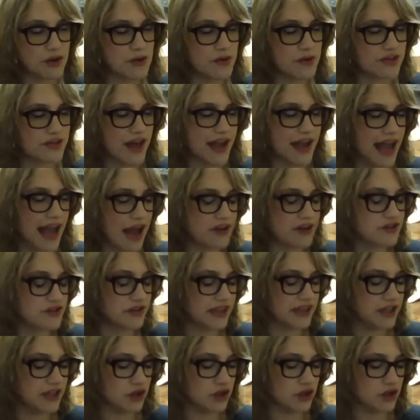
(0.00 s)
with that,
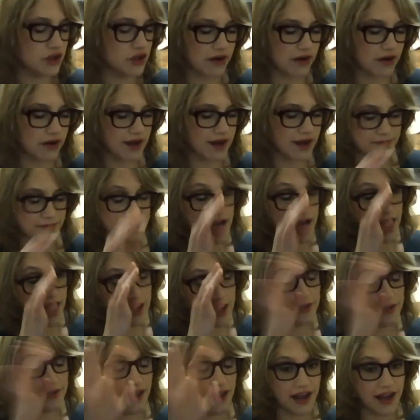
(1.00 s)
actually. Your
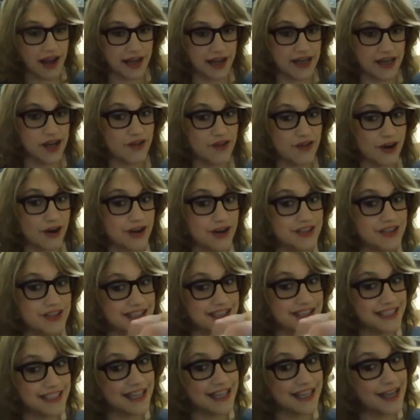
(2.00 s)
timeline of our
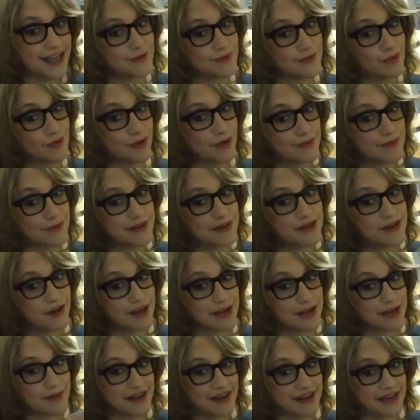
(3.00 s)
D&D game that we're going to be
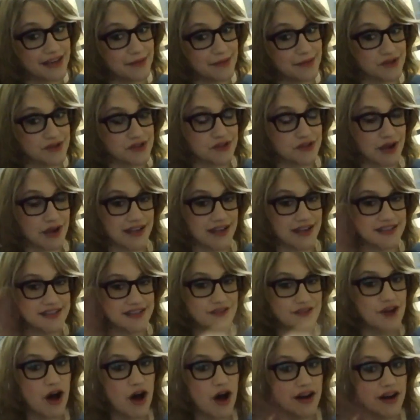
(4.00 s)
talking about in Damsels and Dragons,
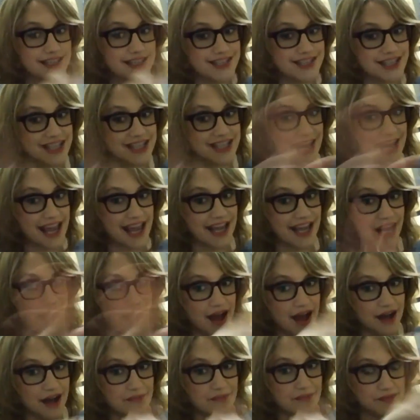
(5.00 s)
I've gone in today and
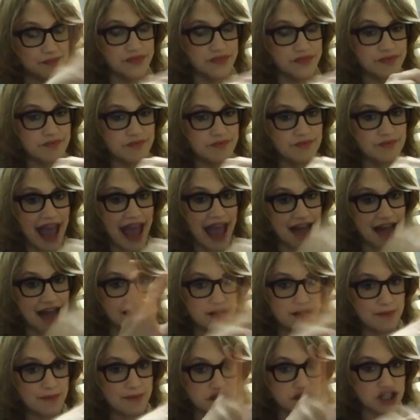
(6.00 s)

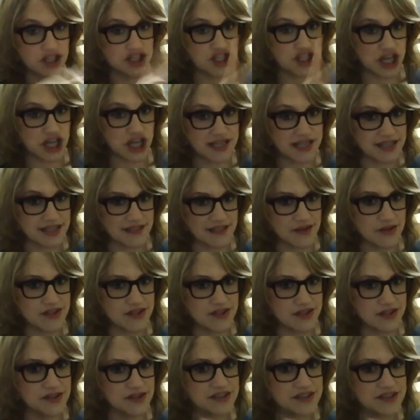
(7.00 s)
added a bunch of shit, and there's
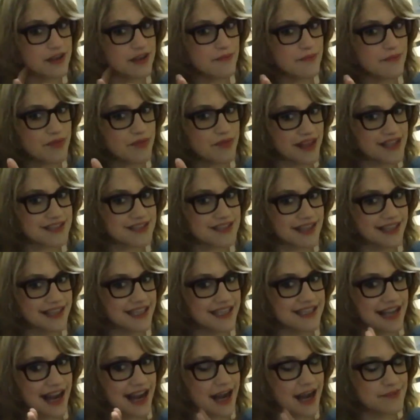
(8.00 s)
still some things I
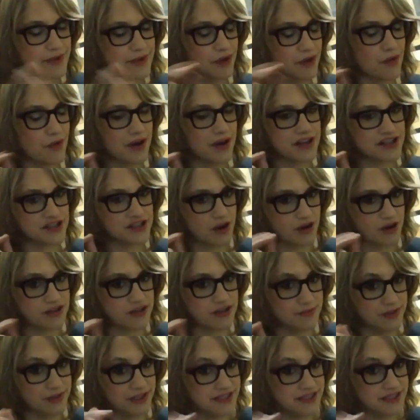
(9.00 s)
need to add, but I wanted to talk to
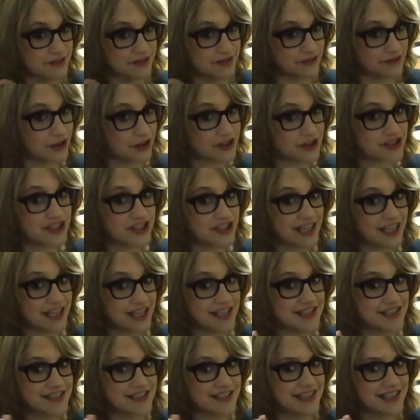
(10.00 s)
Melissa first
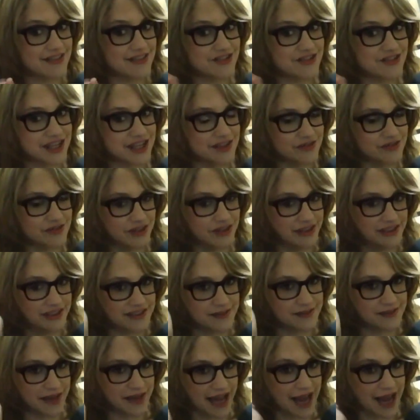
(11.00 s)
to see if she can fill in
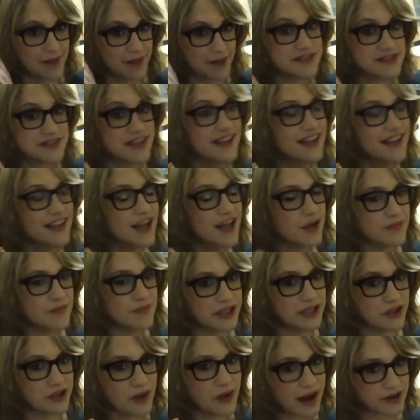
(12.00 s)
some gaps.
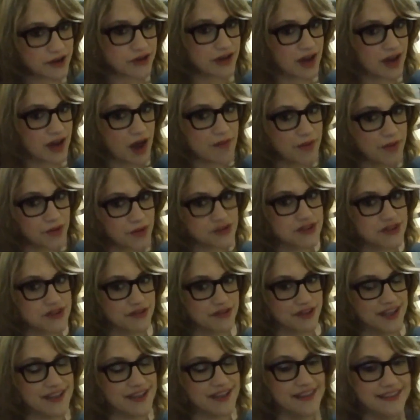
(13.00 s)
But you actually got most of
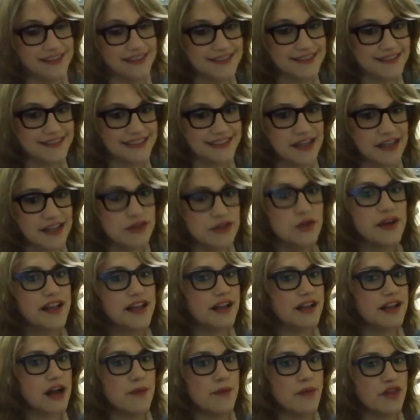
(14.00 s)
it, including
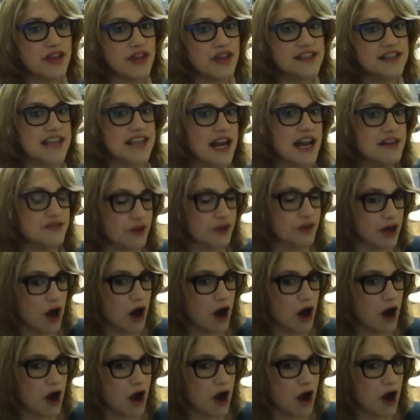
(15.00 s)
a couple things I forgot.